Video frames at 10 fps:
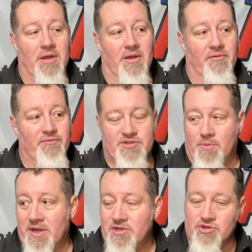of
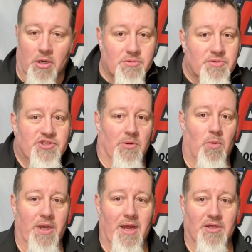spreading germs with
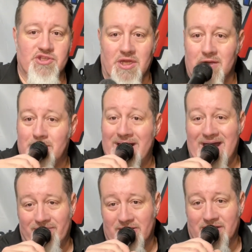someone else by
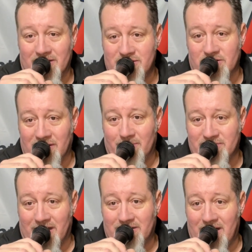having it against your lips
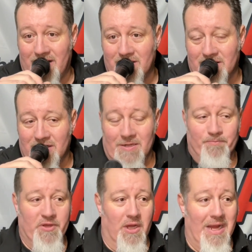like that.
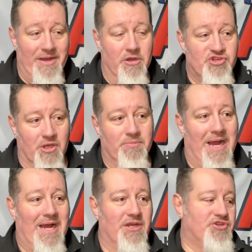I know some
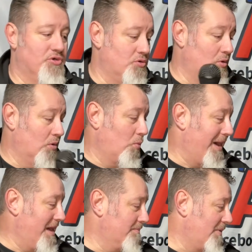guys who on
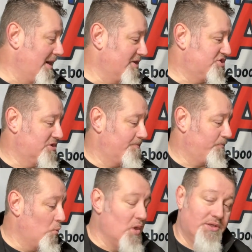wired mics
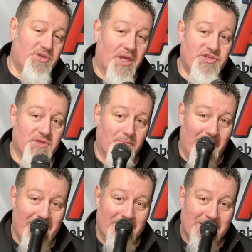wouldn't touch the mic